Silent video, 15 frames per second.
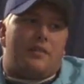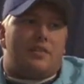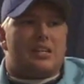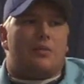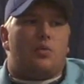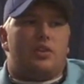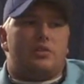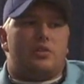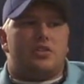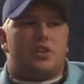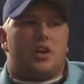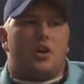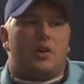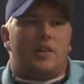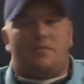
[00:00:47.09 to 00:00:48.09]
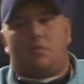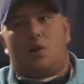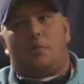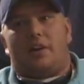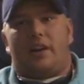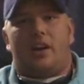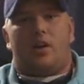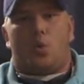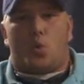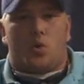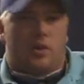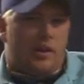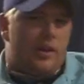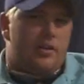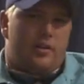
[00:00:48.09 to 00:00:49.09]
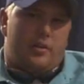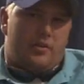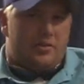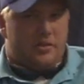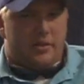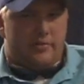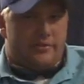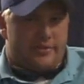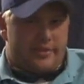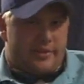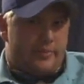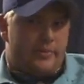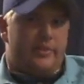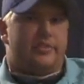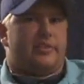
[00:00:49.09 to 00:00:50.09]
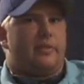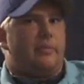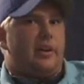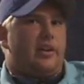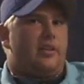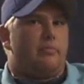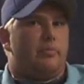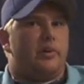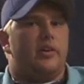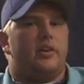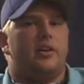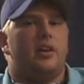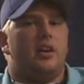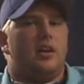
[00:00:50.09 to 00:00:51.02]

Every time I went to a show, I even brought my gear to Orlando. For some reason I'm not booked.